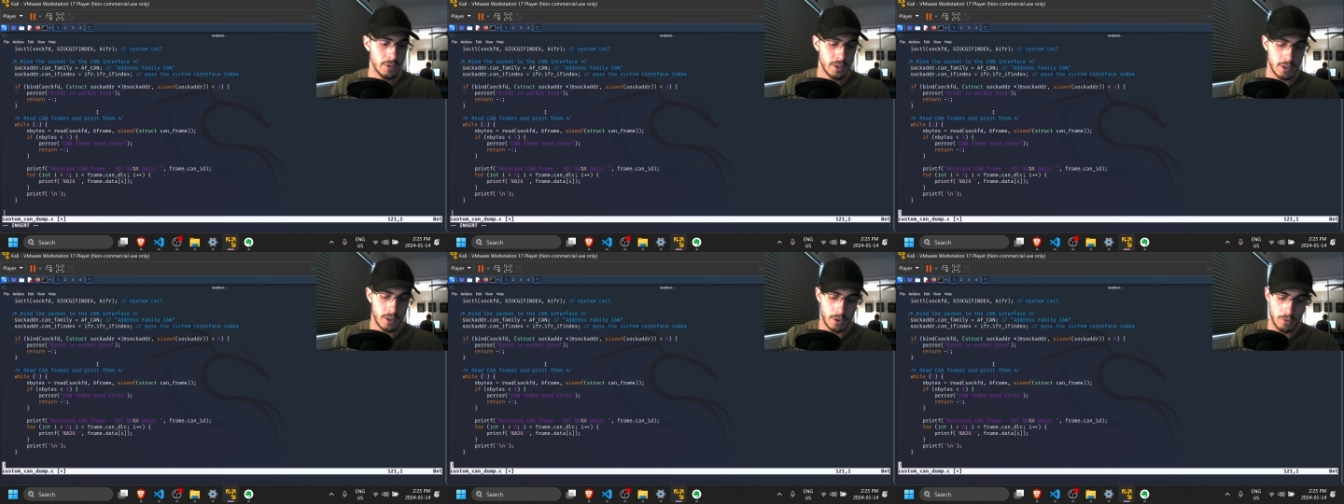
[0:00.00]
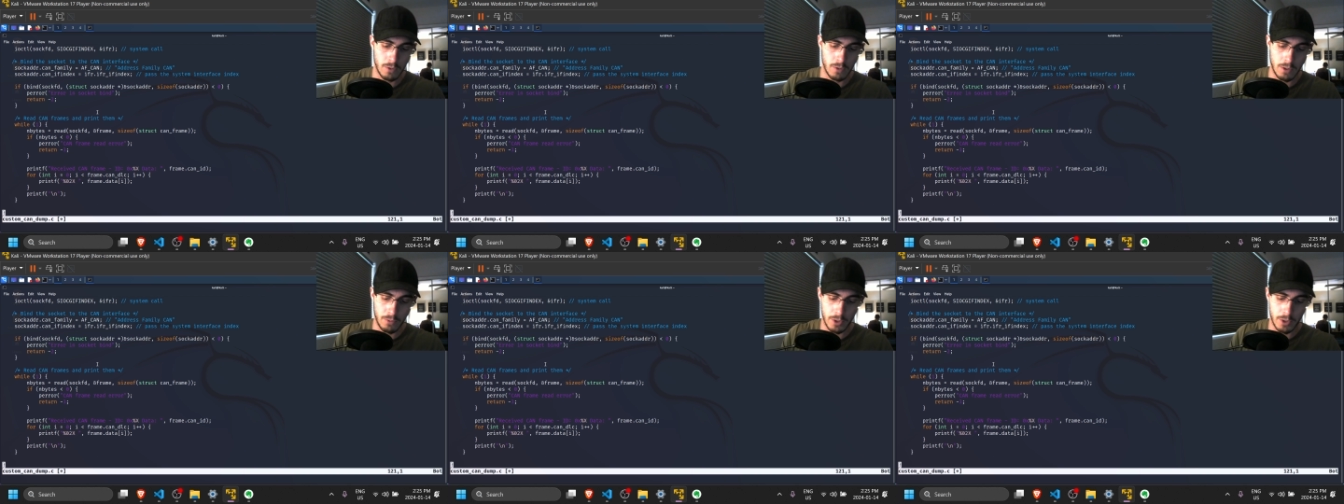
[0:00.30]
So
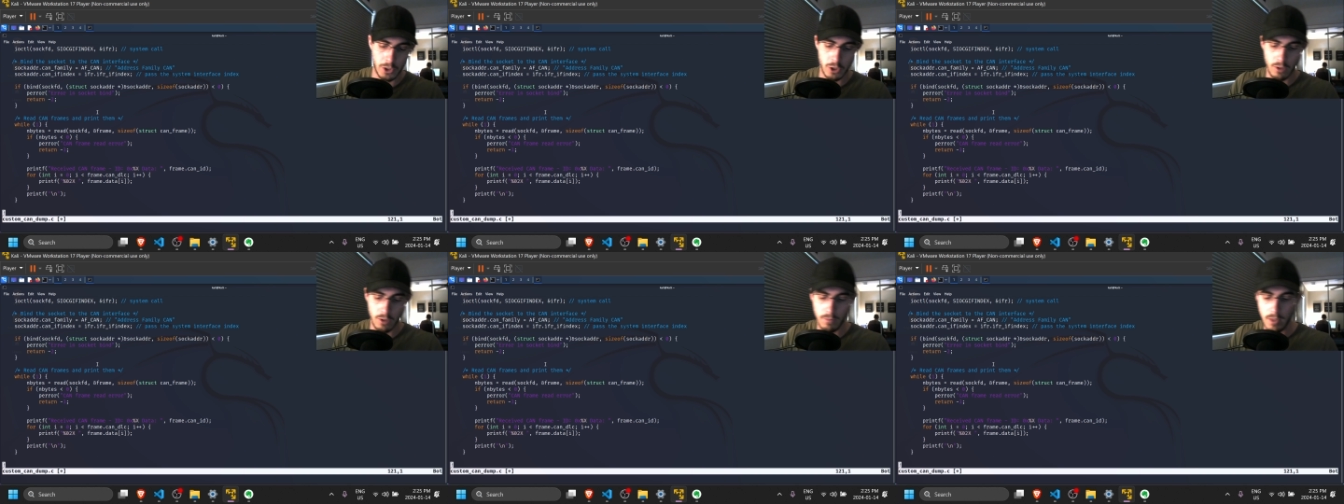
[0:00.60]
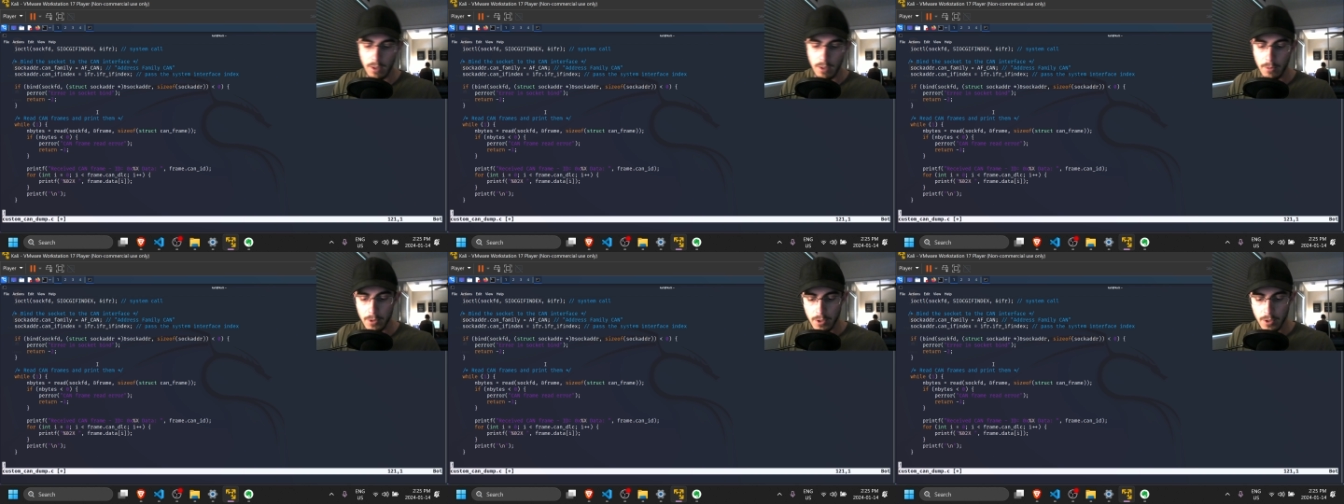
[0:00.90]
what we should
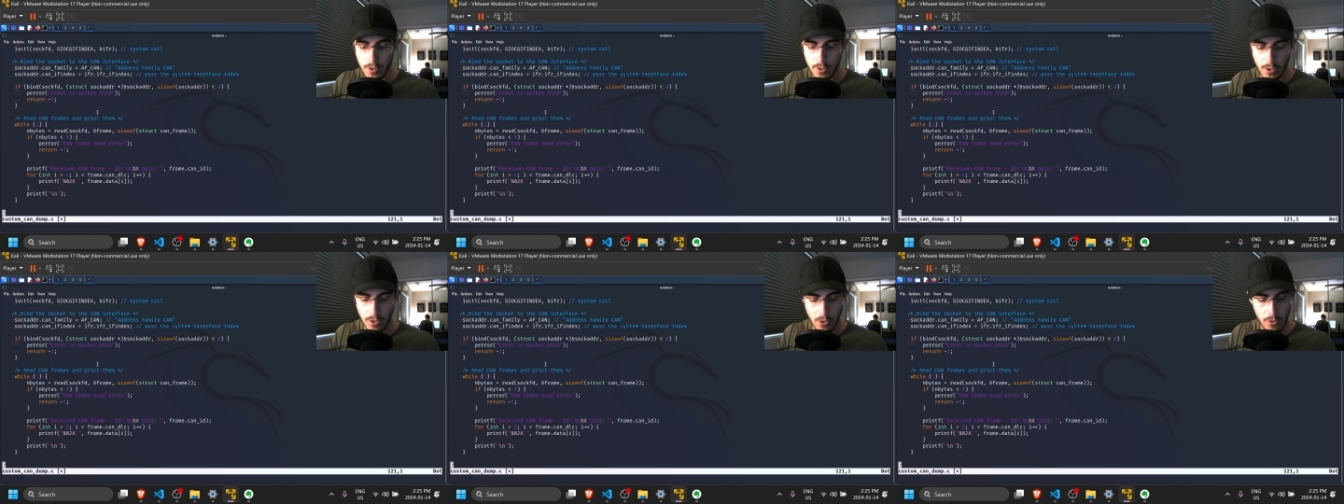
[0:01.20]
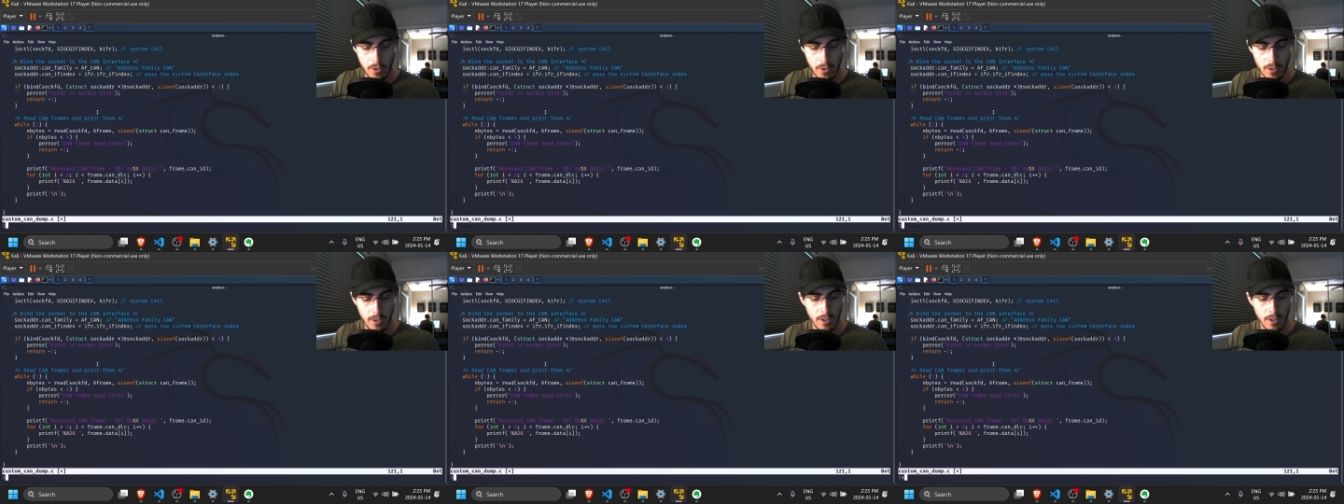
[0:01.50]
be able to
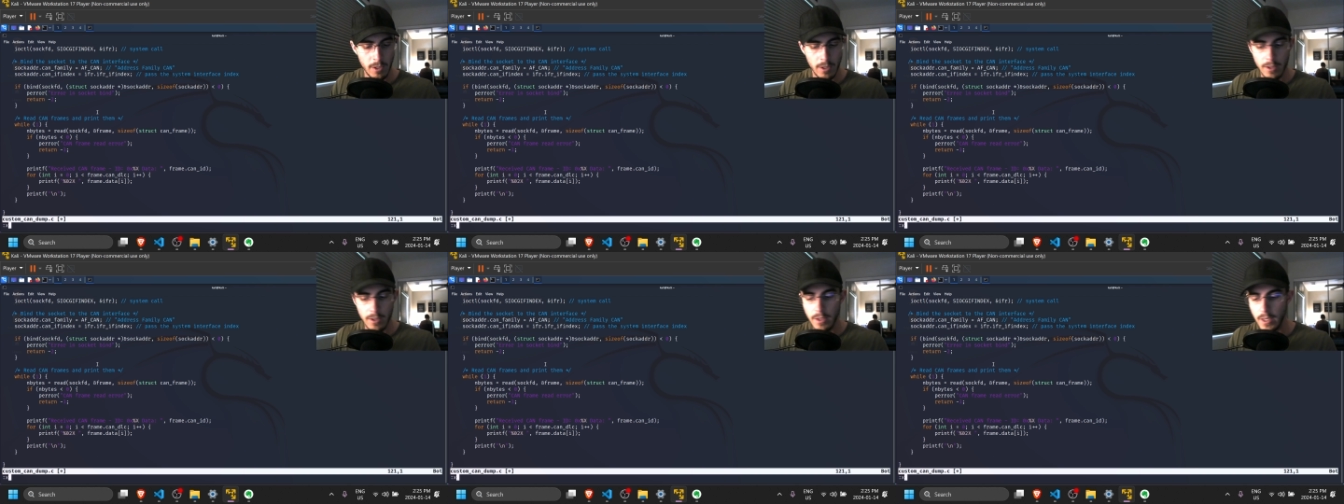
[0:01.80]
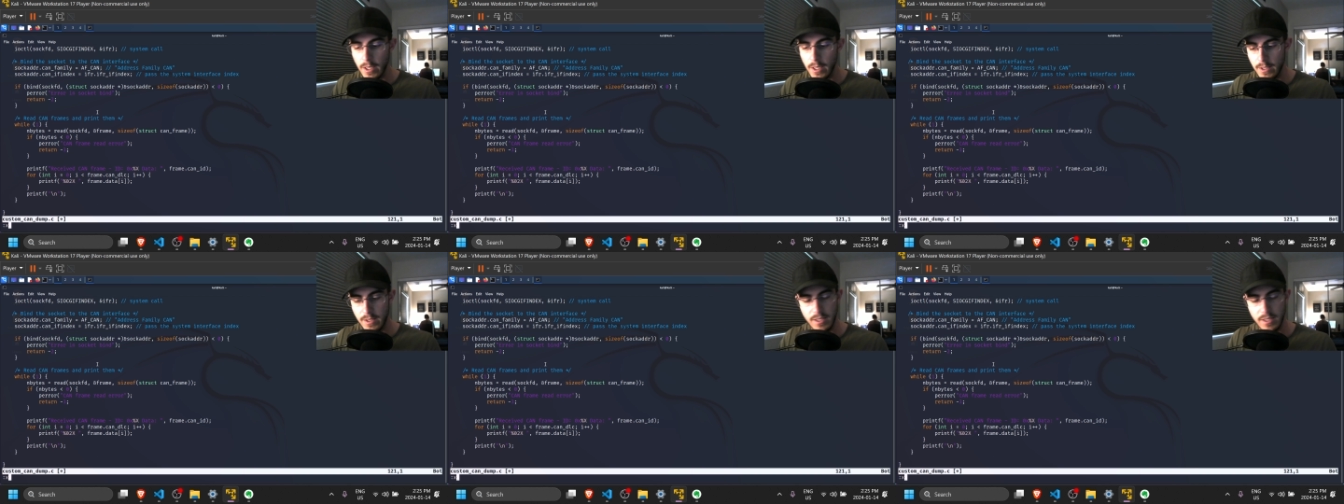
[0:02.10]
do
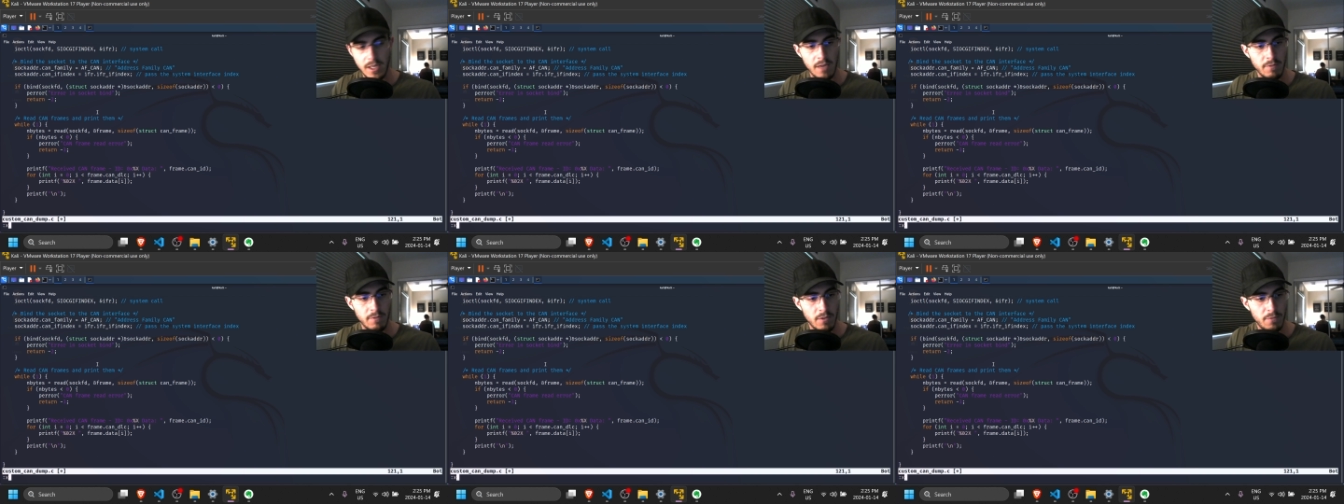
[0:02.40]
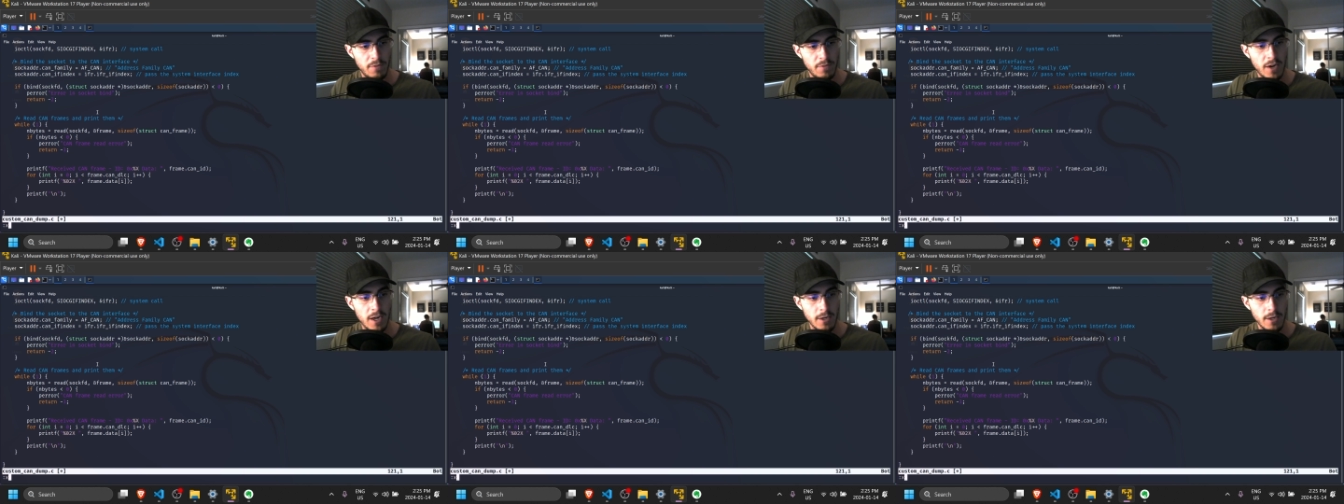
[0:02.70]
is save the
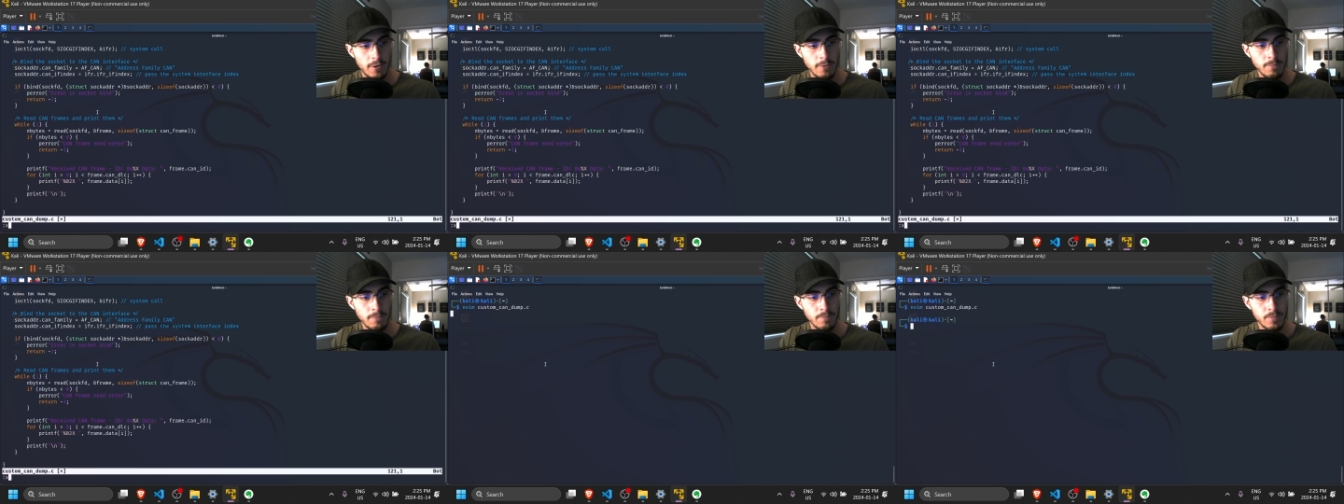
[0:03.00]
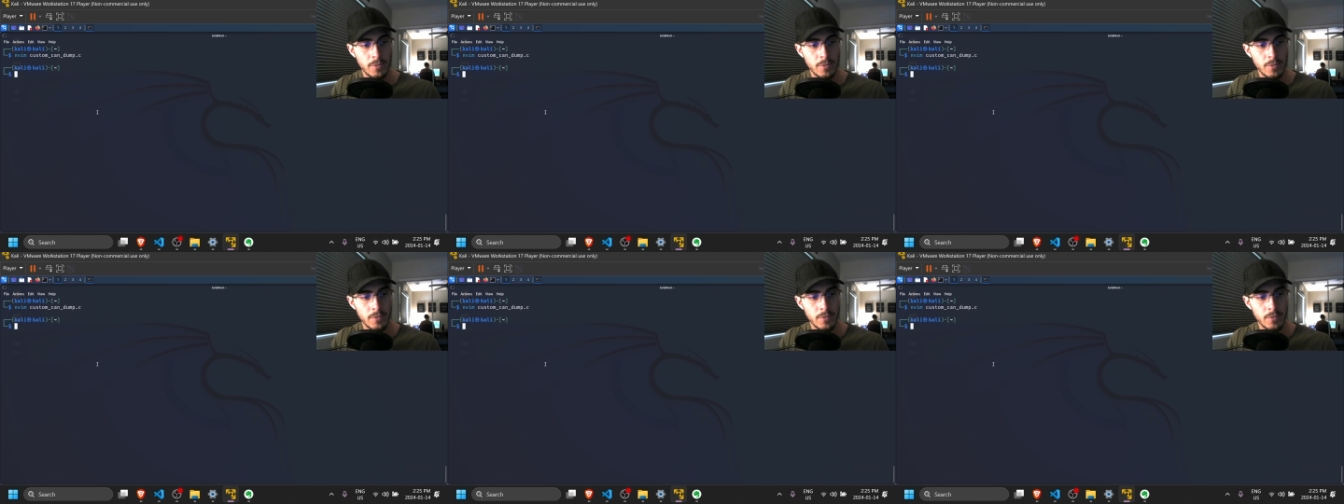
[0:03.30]
file.